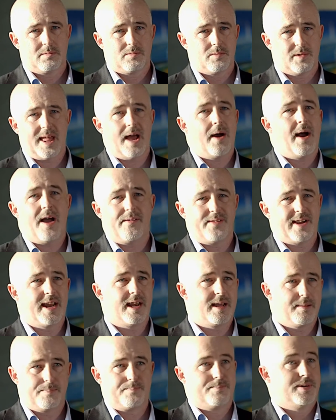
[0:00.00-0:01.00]
without having
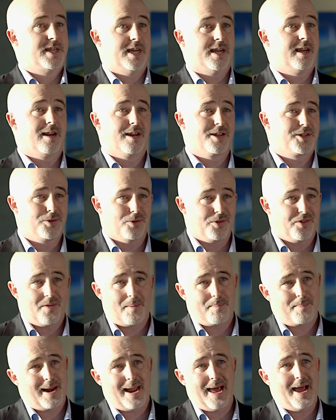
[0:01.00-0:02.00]
any particular sort of a
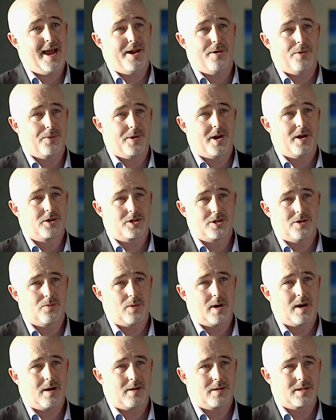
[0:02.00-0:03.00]
plan or notion of
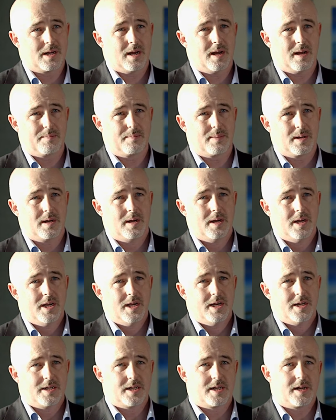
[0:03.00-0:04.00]
where I was going, but
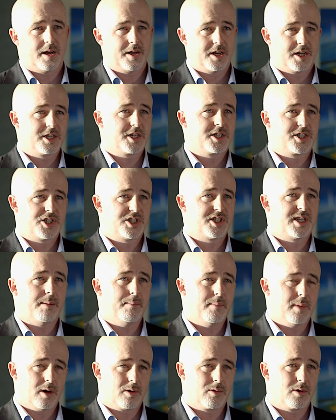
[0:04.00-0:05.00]
to kind of just
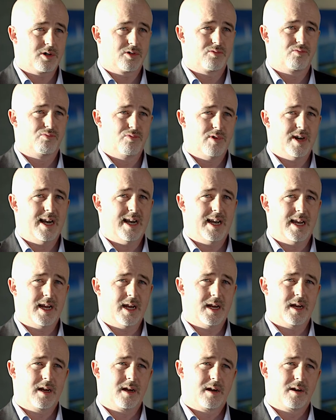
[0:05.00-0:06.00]
stumble across
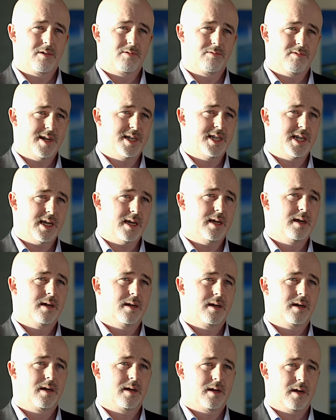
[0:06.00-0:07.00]
really gritty
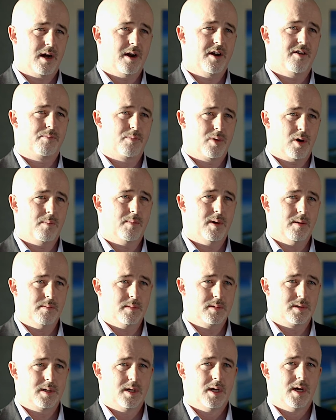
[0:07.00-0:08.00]
kind of
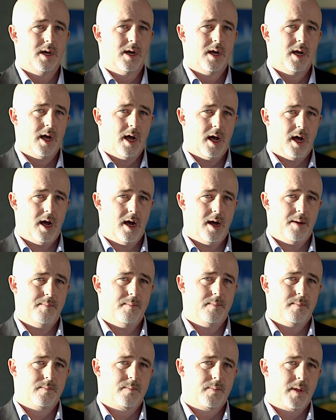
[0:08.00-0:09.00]
problems.
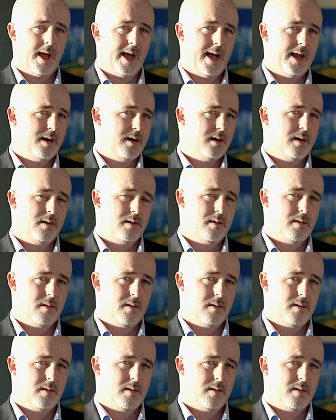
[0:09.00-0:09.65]
And